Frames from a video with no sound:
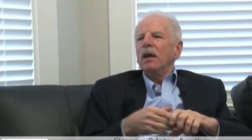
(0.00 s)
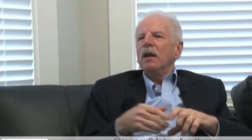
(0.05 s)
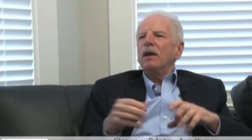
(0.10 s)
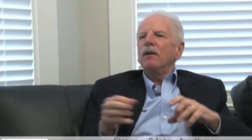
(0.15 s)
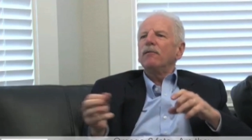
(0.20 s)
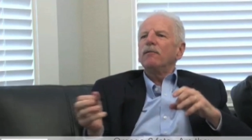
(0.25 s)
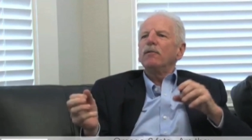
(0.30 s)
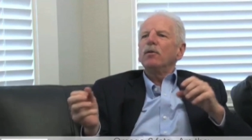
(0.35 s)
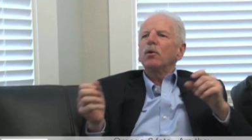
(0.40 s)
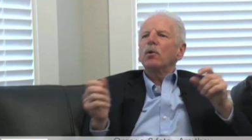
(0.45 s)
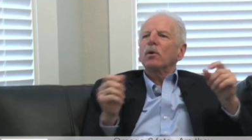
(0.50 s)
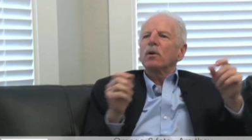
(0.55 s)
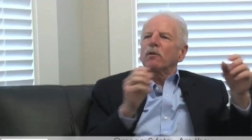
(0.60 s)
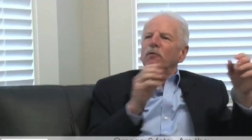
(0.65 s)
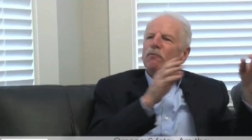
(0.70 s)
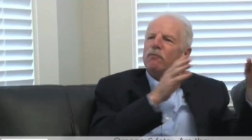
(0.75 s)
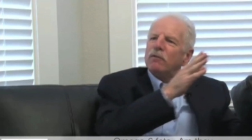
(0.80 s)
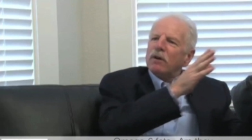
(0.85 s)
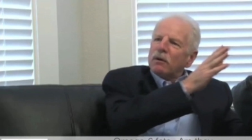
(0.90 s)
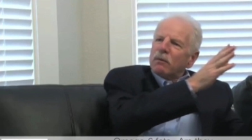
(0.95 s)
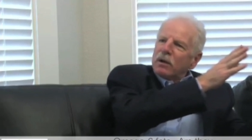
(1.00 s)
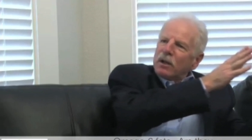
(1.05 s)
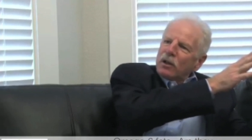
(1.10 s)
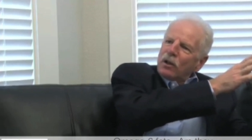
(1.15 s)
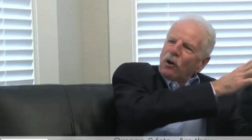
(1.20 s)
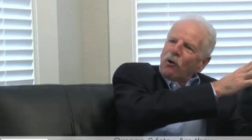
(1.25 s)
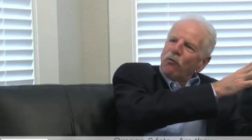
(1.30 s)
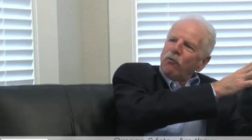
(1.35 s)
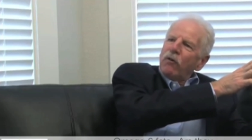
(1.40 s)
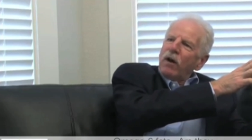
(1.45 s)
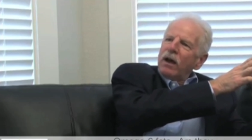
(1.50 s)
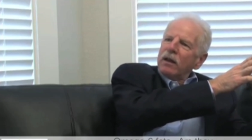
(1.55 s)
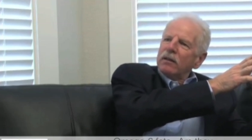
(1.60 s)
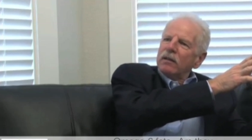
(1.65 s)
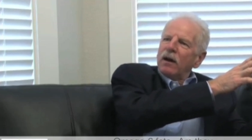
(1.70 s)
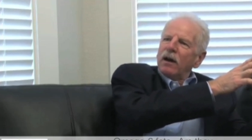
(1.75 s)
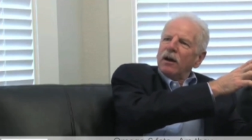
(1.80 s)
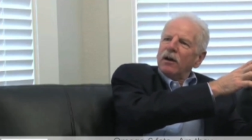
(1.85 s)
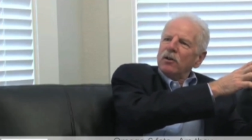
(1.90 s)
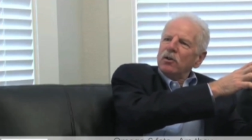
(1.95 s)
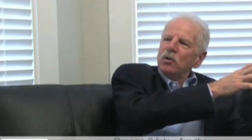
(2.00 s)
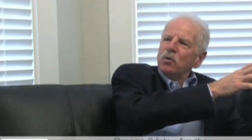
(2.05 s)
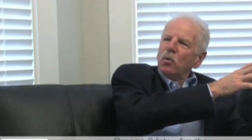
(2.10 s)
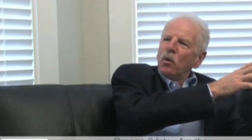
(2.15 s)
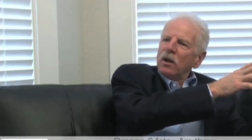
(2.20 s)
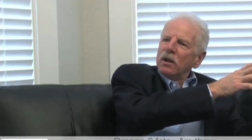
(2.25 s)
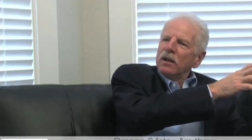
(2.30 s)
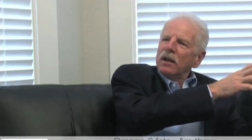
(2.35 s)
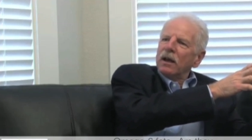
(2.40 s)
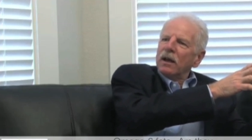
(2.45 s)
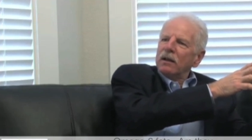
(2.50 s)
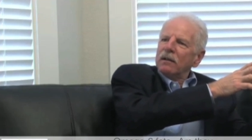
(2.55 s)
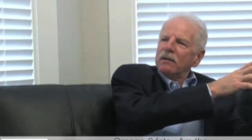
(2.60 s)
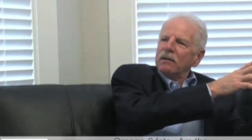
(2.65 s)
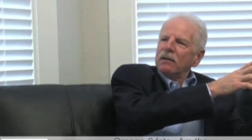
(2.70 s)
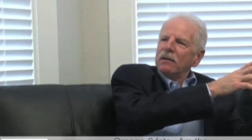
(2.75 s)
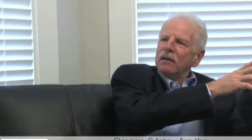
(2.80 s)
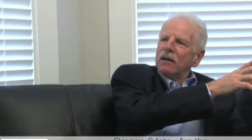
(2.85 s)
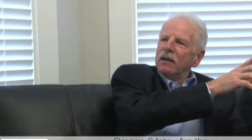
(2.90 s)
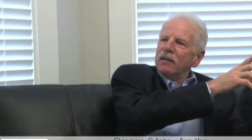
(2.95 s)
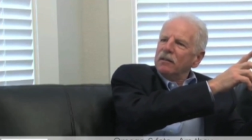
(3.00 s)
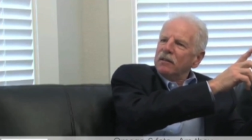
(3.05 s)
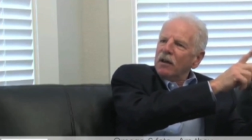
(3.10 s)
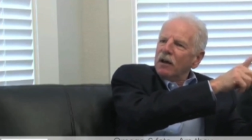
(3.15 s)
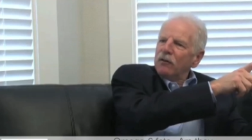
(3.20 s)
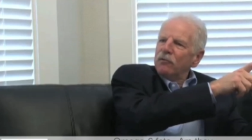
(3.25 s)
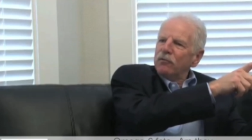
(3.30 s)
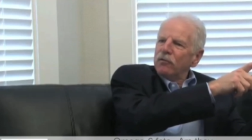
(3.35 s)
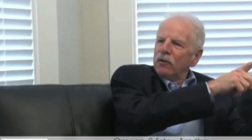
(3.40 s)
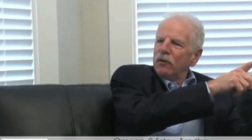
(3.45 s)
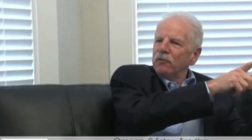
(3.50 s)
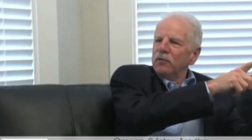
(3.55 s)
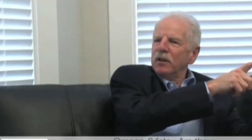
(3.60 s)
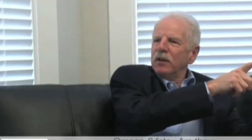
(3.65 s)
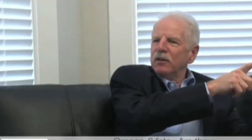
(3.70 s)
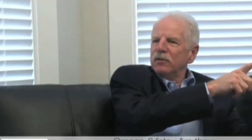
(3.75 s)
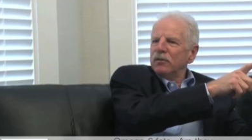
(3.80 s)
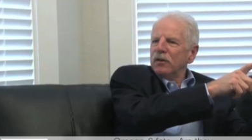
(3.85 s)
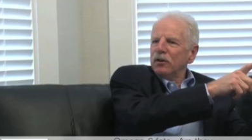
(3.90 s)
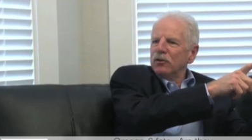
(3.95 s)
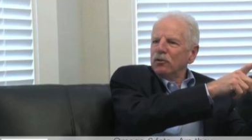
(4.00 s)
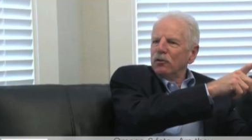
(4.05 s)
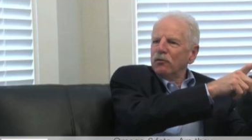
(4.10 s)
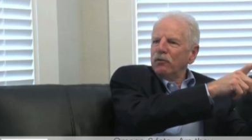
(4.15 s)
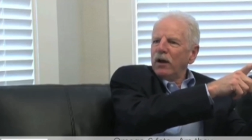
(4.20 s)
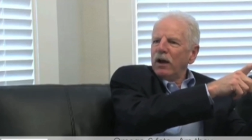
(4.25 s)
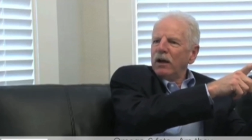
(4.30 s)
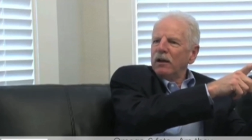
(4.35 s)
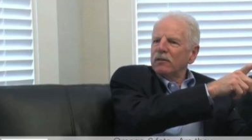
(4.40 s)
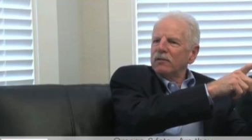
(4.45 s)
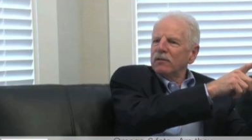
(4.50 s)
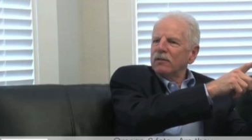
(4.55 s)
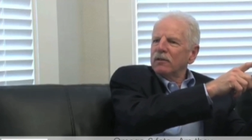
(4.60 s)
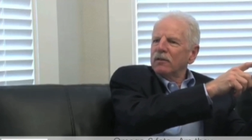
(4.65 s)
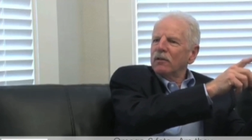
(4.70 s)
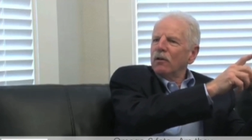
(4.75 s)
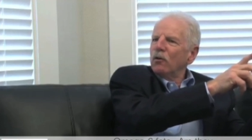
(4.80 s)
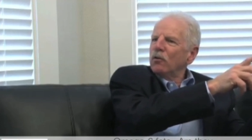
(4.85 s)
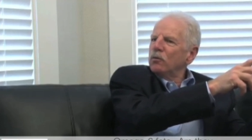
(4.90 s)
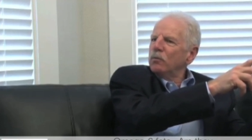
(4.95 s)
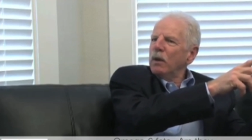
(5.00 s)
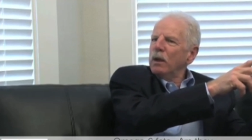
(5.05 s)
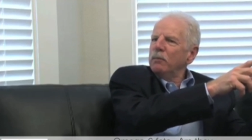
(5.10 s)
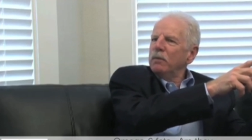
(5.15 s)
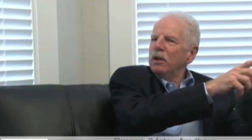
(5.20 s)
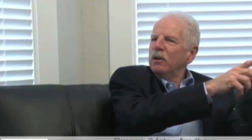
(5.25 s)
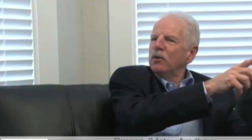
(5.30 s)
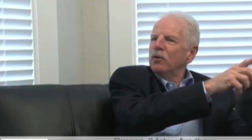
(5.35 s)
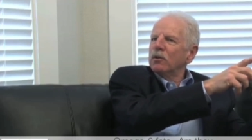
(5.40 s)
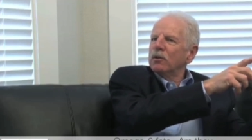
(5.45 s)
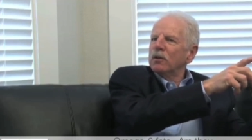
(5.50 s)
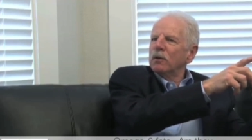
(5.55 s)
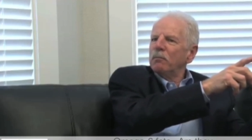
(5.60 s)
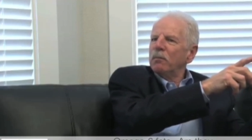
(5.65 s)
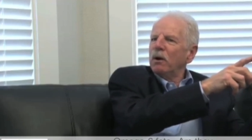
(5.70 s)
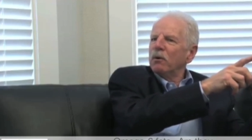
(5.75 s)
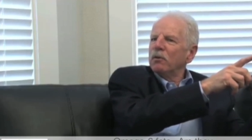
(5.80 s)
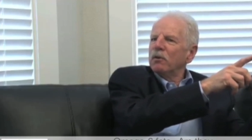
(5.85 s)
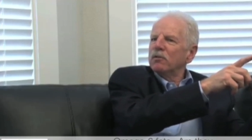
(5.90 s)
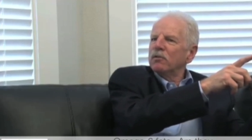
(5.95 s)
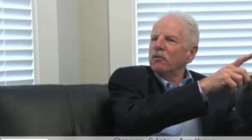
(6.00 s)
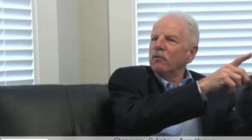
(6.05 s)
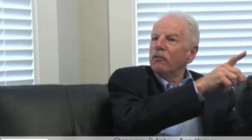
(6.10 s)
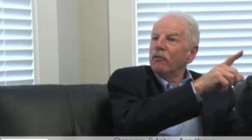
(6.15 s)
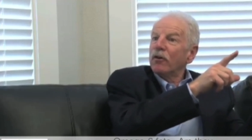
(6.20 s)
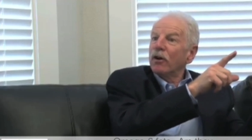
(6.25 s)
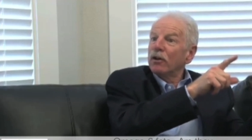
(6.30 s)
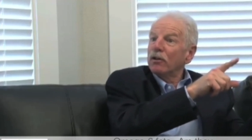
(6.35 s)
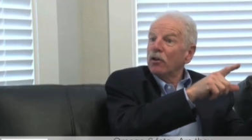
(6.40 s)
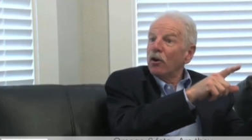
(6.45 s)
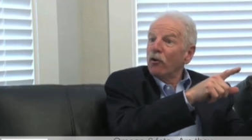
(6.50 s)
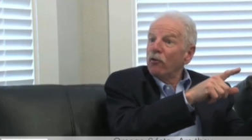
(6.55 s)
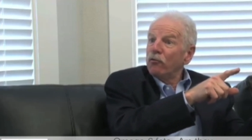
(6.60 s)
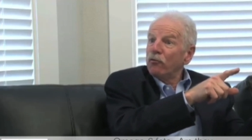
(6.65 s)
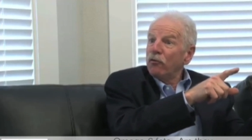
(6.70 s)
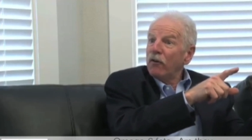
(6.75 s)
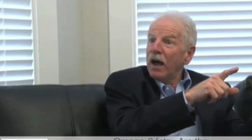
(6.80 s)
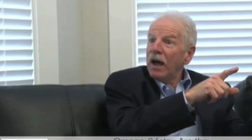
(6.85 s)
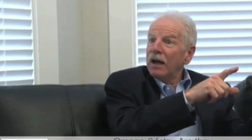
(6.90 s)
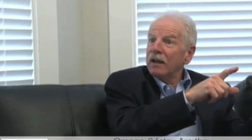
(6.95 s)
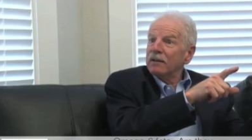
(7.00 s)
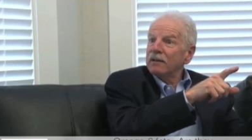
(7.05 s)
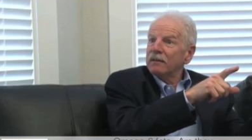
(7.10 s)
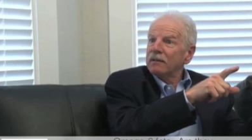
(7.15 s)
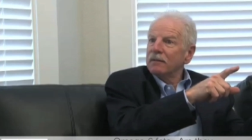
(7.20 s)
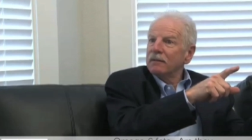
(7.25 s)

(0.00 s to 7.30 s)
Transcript: If you're on a very low-fat diet and you want to get enough of the essential fats, those may be good components of a very low-fat